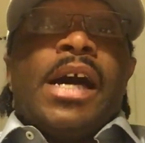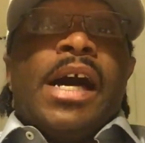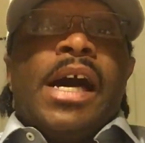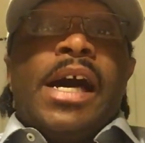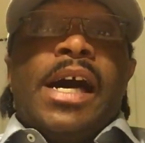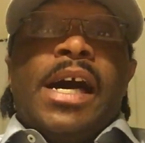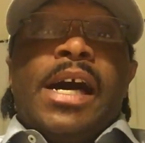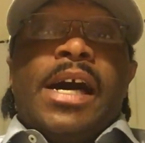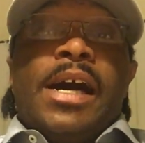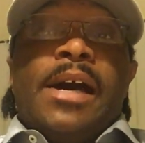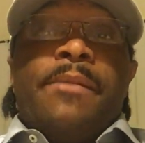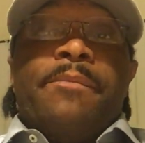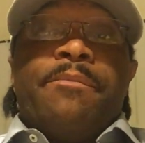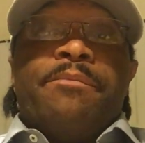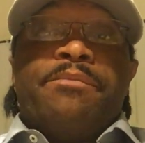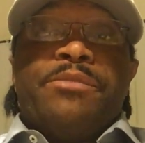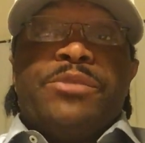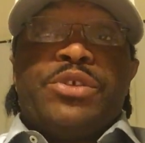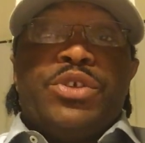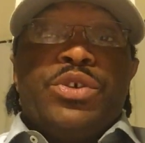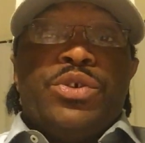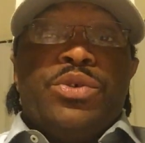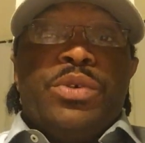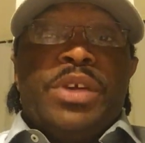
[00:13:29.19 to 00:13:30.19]

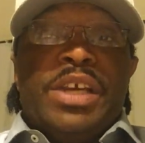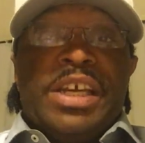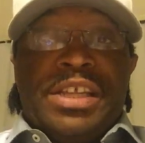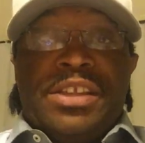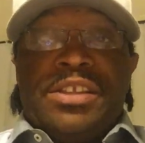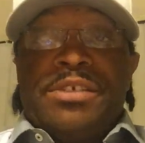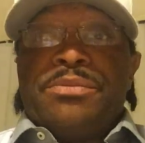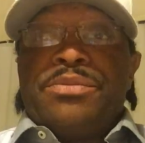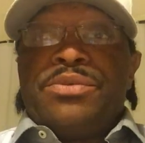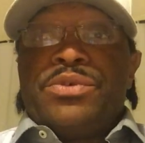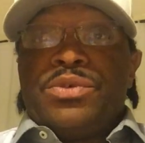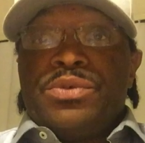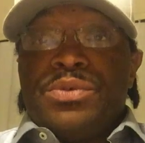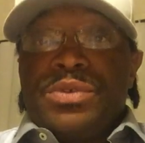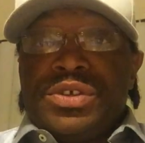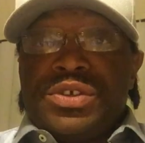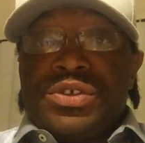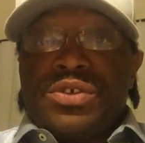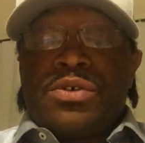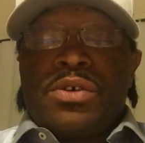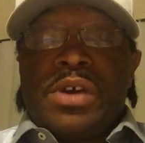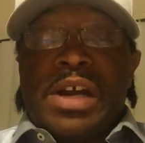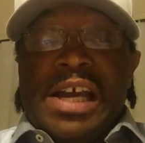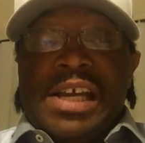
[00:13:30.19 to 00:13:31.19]
to get them through
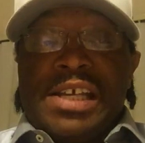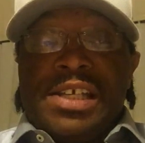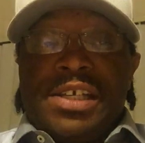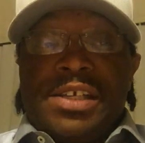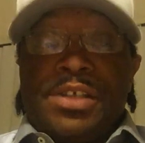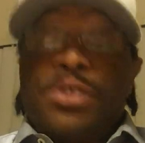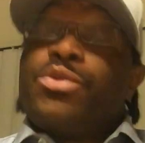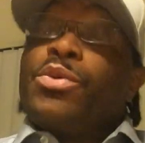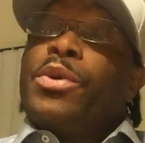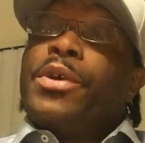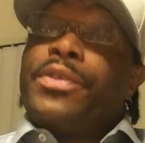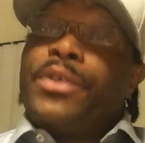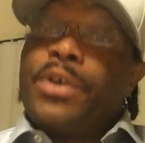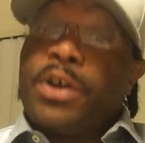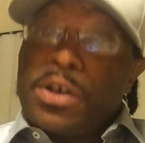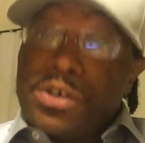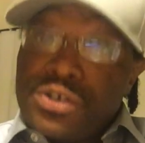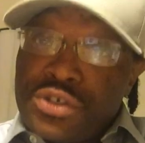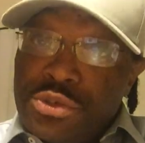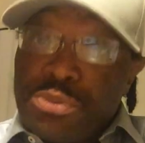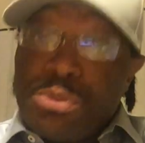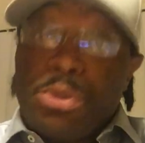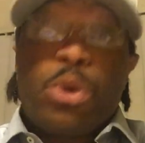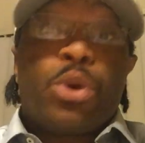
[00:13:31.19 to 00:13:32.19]
this crisis with
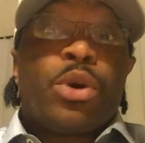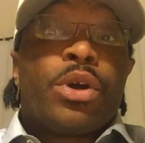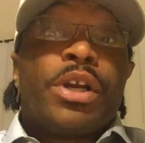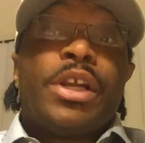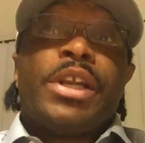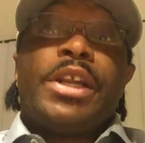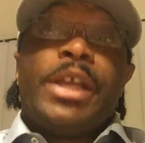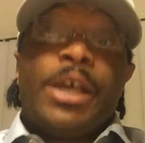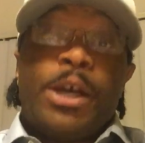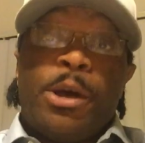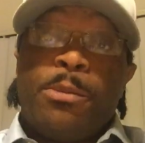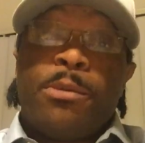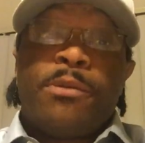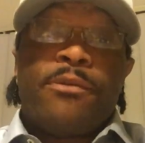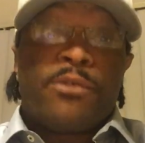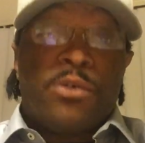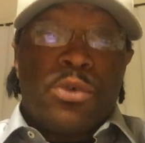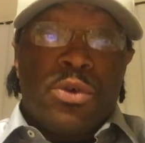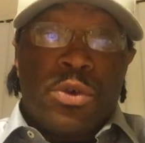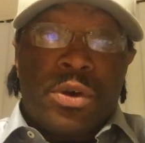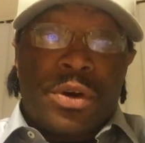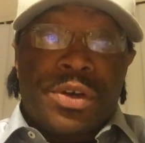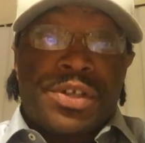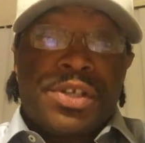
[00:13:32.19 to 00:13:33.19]
our support and help, of
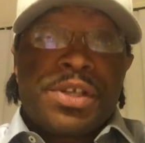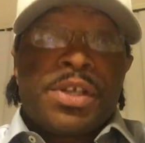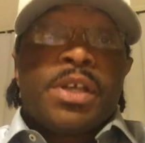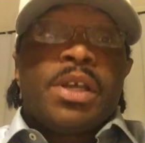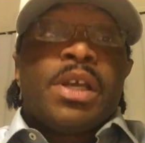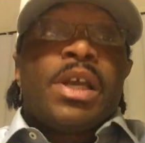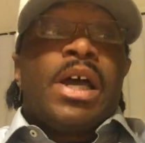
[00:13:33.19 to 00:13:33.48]
course.